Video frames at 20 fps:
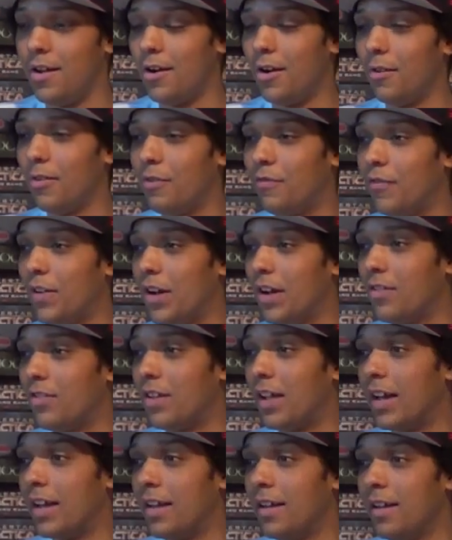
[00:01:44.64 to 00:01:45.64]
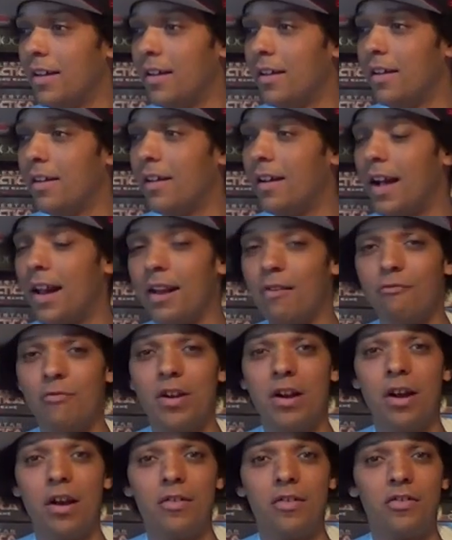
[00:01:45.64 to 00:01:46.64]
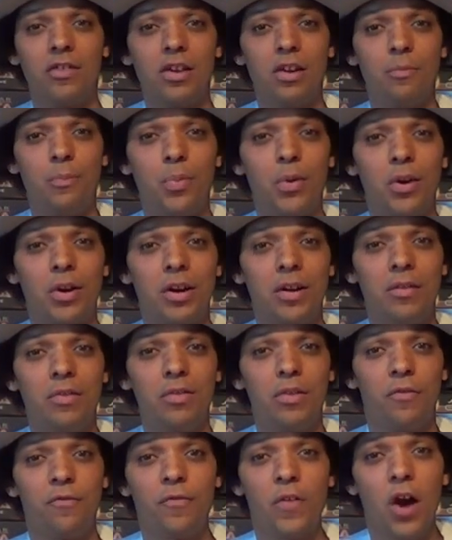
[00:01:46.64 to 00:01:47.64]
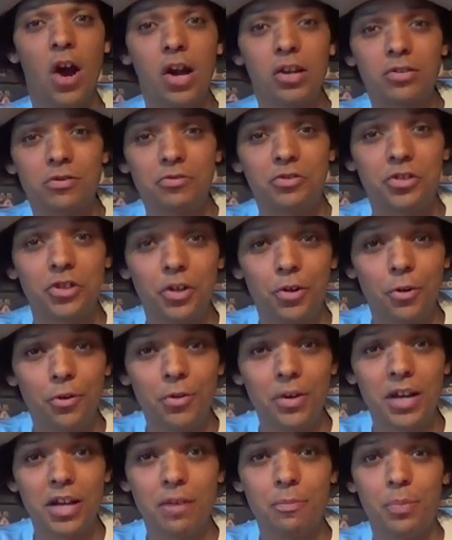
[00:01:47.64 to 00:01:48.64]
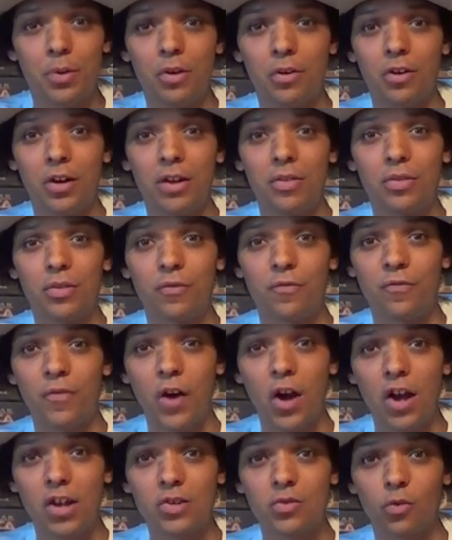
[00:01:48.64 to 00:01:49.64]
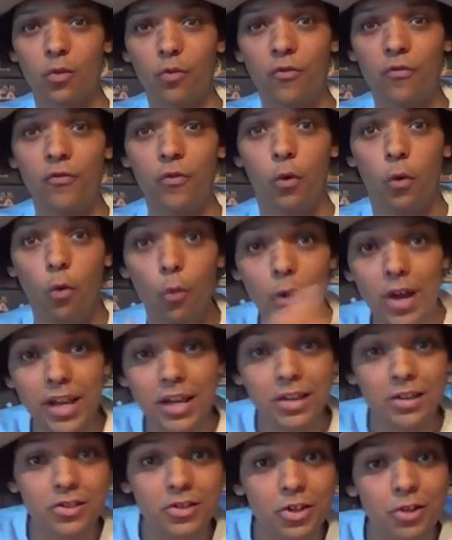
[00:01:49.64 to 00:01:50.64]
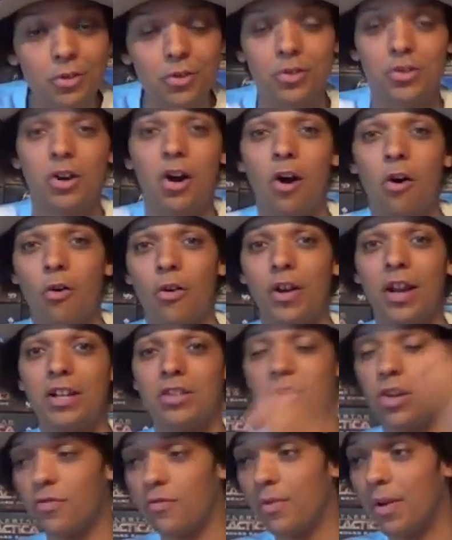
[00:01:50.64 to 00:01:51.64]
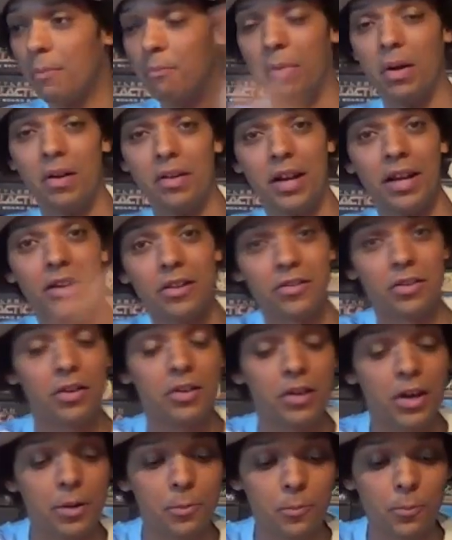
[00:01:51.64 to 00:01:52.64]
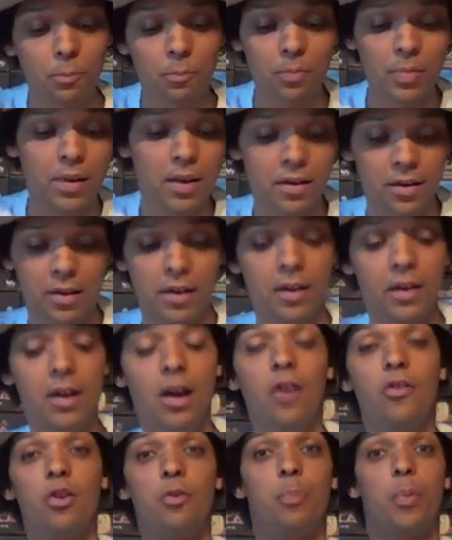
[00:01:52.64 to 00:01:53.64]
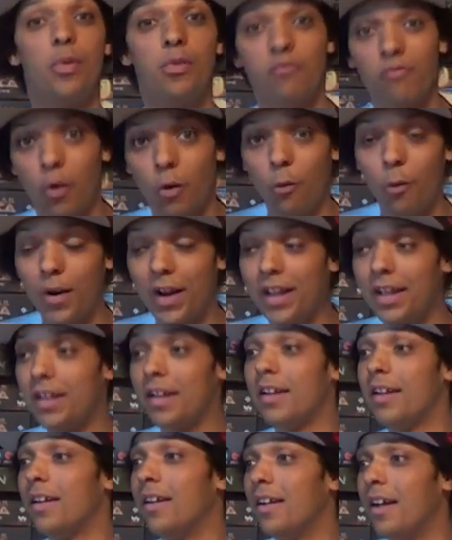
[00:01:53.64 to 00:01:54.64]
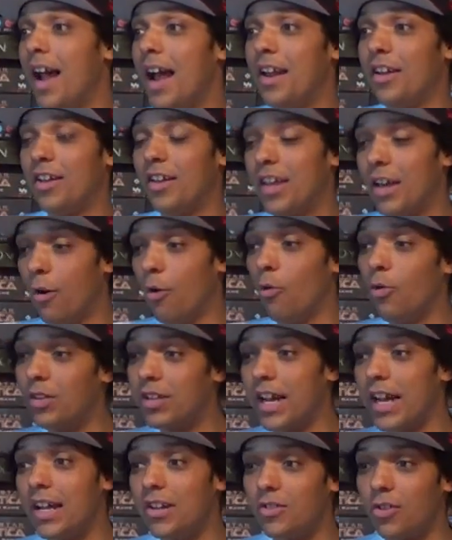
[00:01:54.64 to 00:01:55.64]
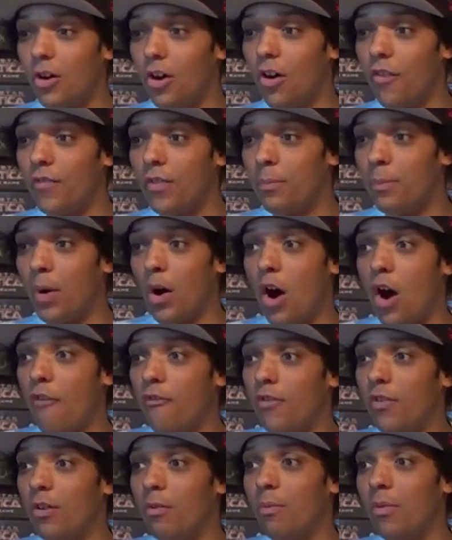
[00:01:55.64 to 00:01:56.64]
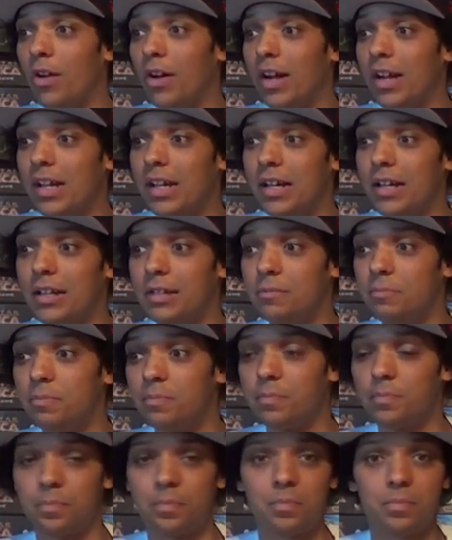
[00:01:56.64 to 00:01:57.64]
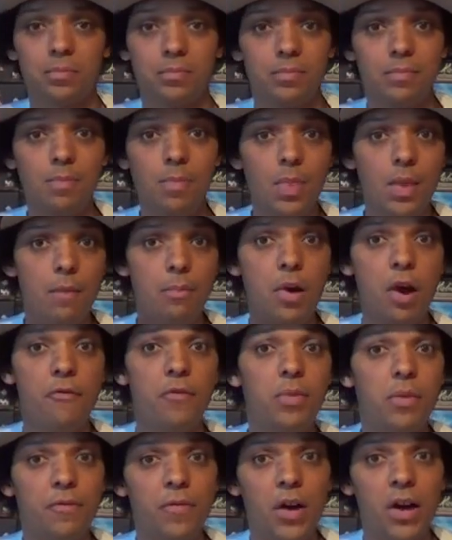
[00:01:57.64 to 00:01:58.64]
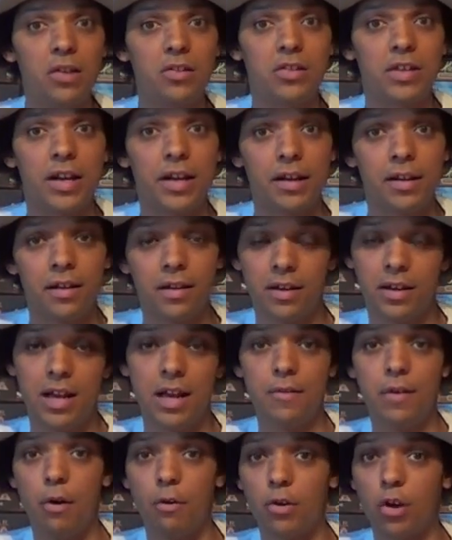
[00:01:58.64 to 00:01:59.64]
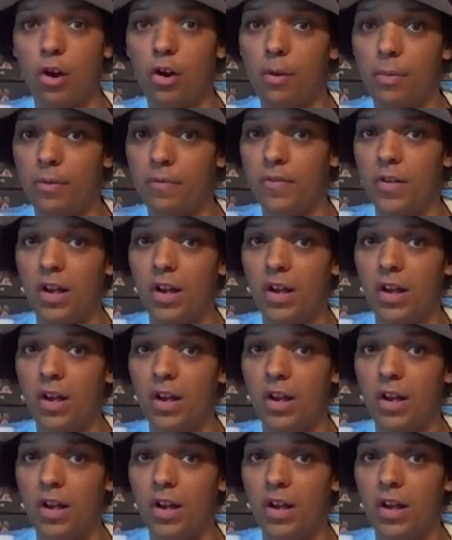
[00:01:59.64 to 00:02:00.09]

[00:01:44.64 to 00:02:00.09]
on the first day and then realised instead of booking the 1st of June, he booked like the first sort of full week in June because our holiday starts from like Monday to Sunday. So he booked the wrong week and he could get all the days off apart from like, um, apart from the Thursday. Even though we are going up on